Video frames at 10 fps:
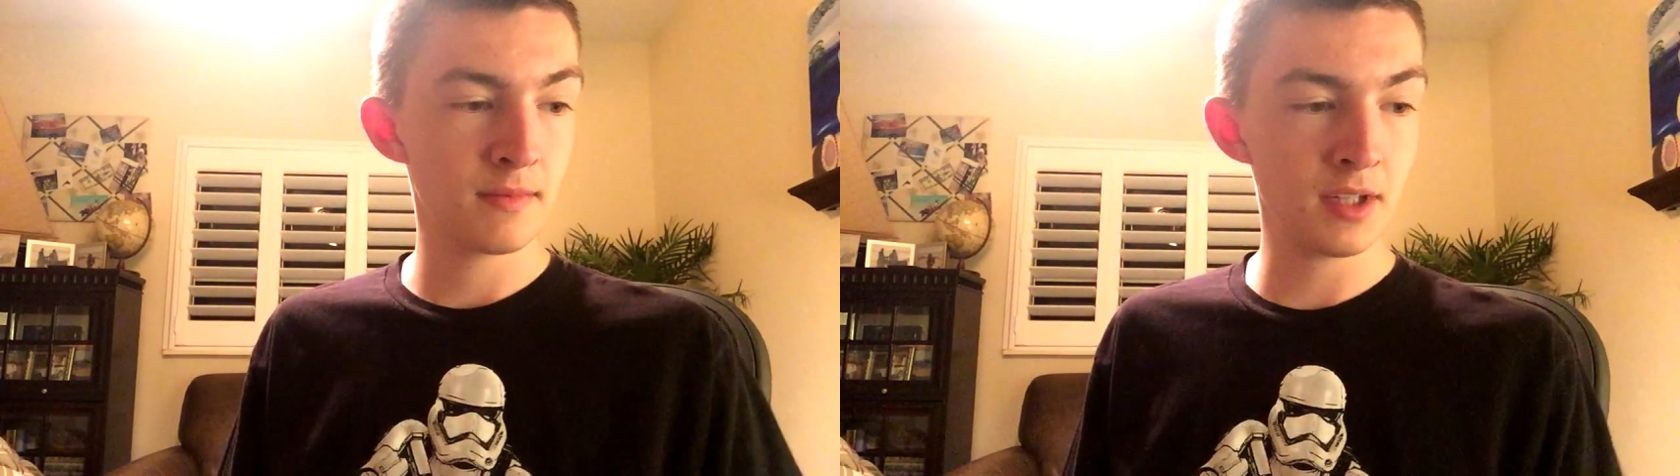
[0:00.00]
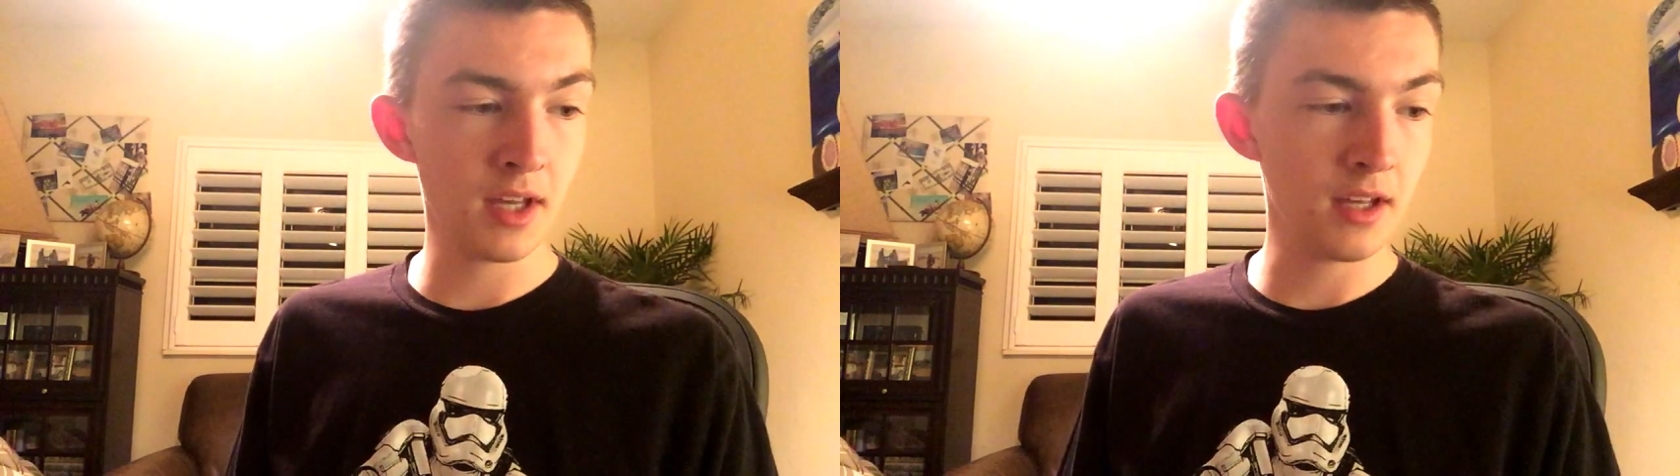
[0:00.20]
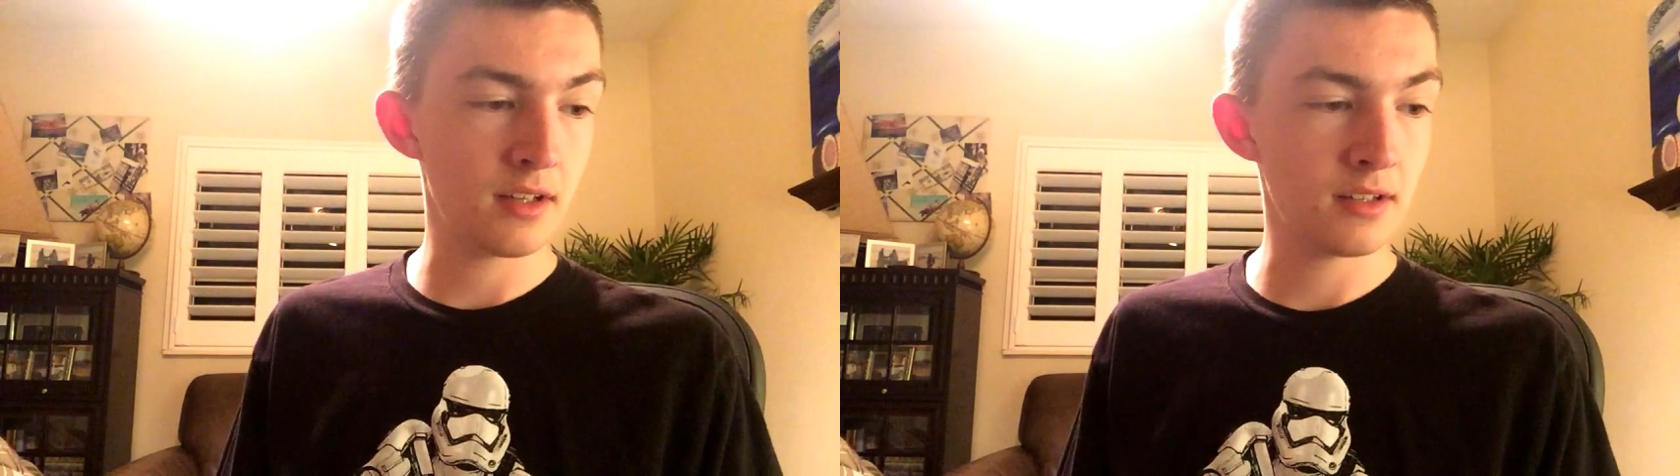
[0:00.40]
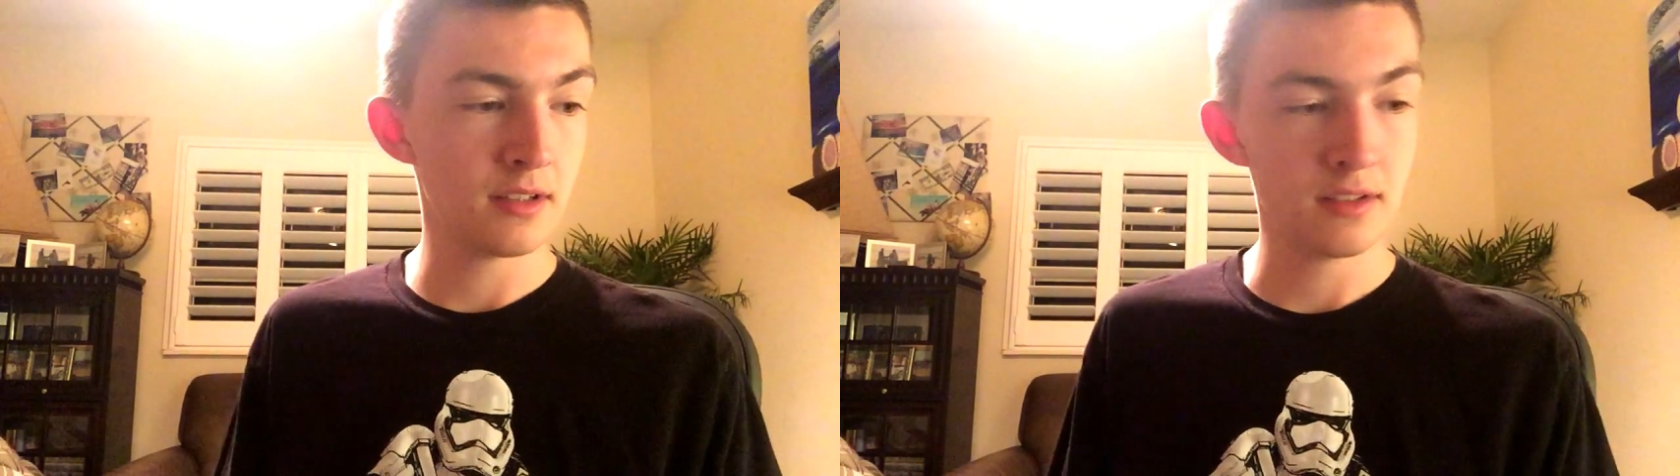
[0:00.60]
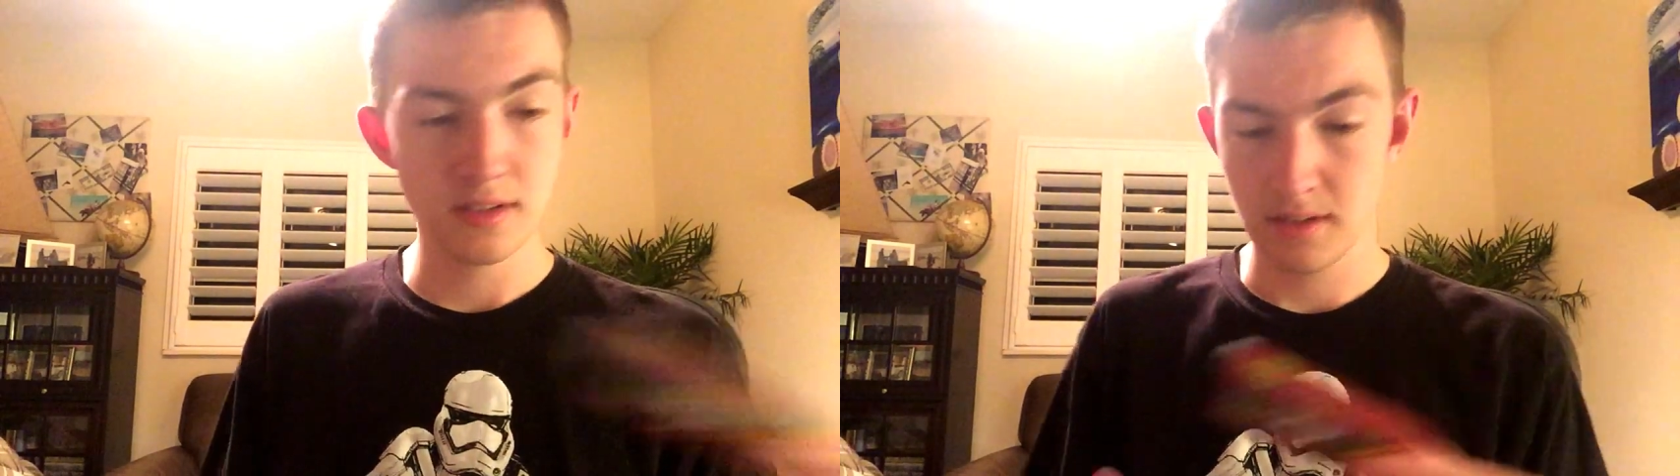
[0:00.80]
But yeah,
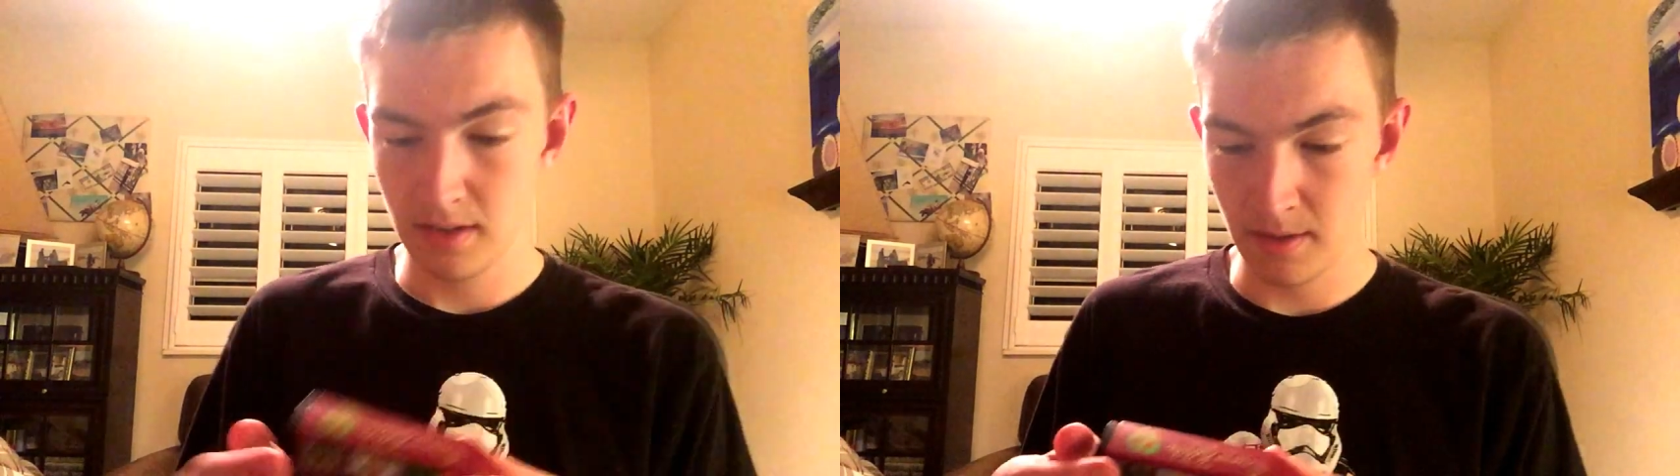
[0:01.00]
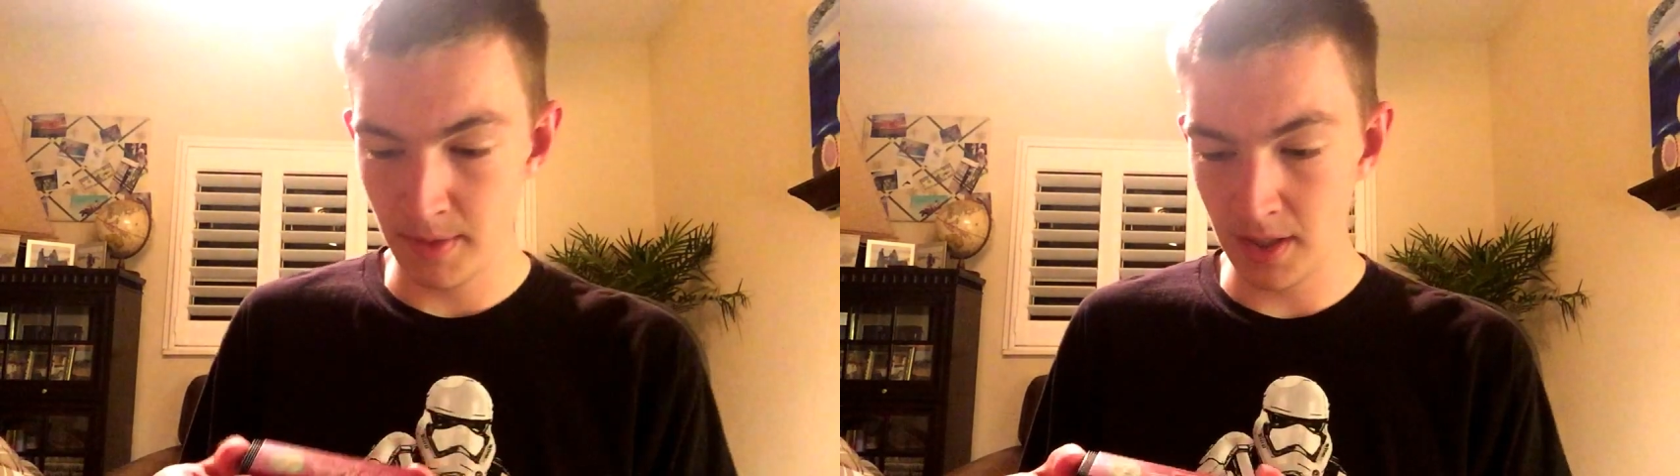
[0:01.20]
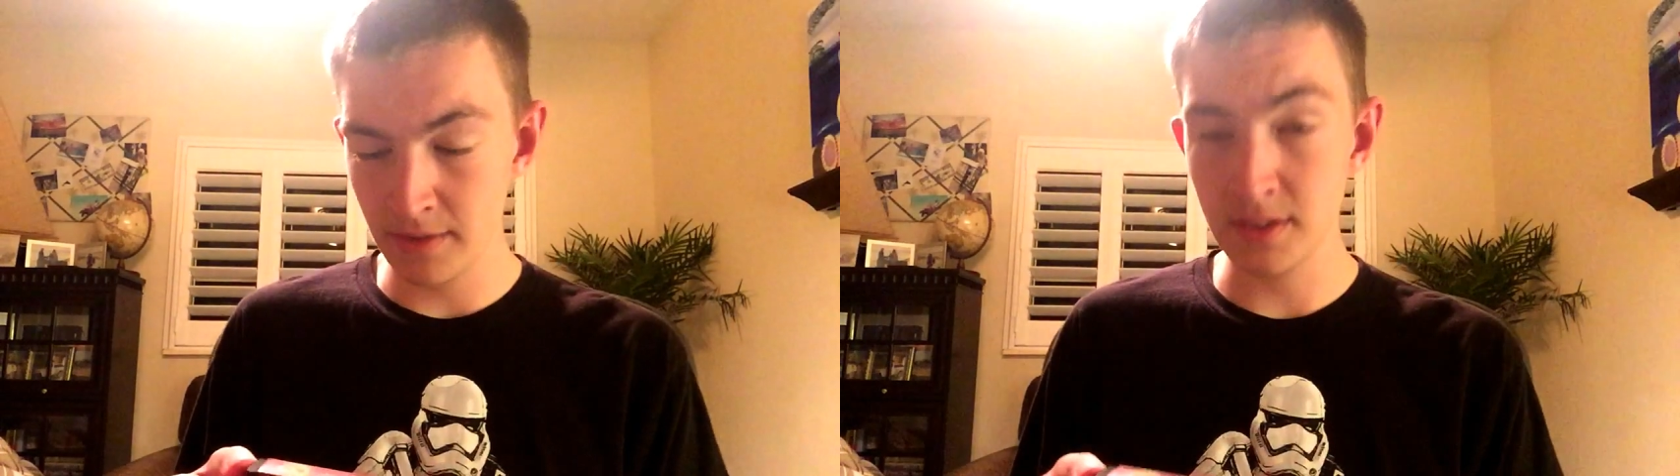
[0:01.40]
I might have